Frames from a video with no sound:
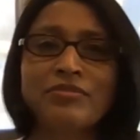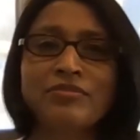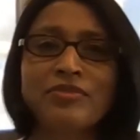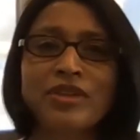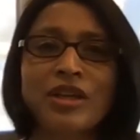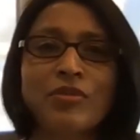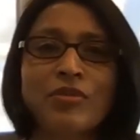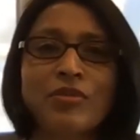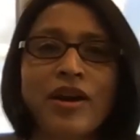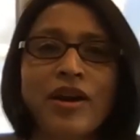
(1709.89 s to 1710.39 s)
We
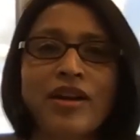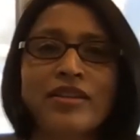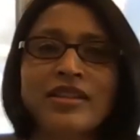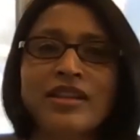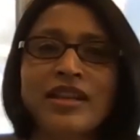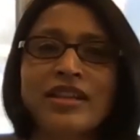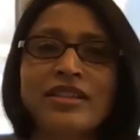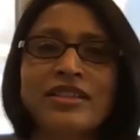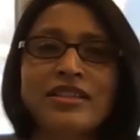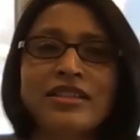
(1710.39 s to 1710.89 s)
acquired an
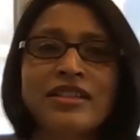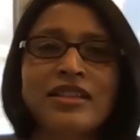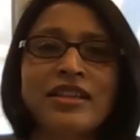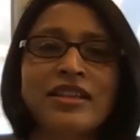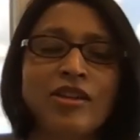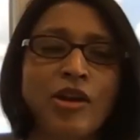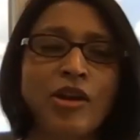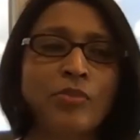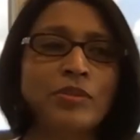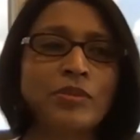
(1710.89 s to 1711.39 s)
entity,
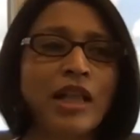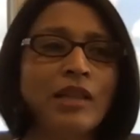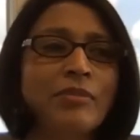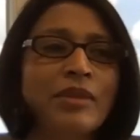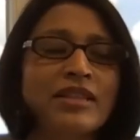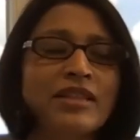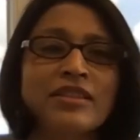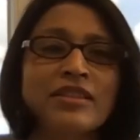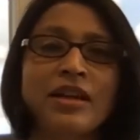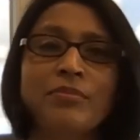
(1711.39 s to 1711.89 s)
an
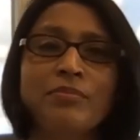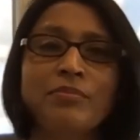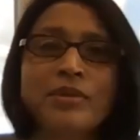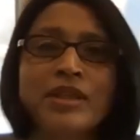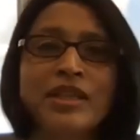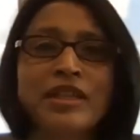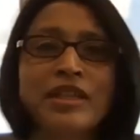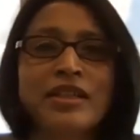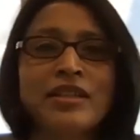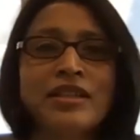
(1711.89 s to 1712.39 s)
ophthalmics
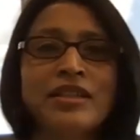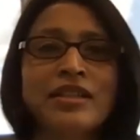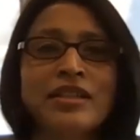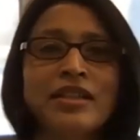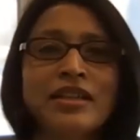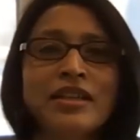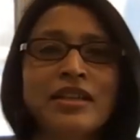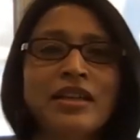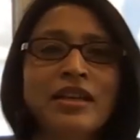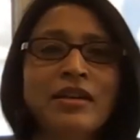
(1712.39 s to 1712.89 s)
company in
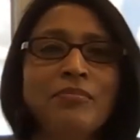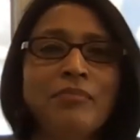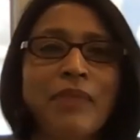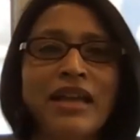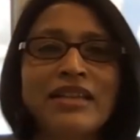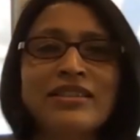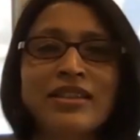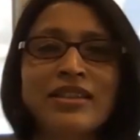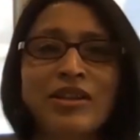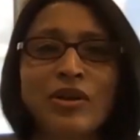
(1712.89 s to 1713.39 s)

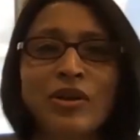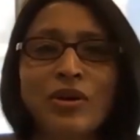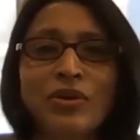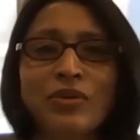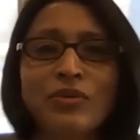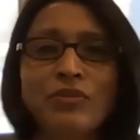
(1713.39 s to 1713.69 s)
Mexico.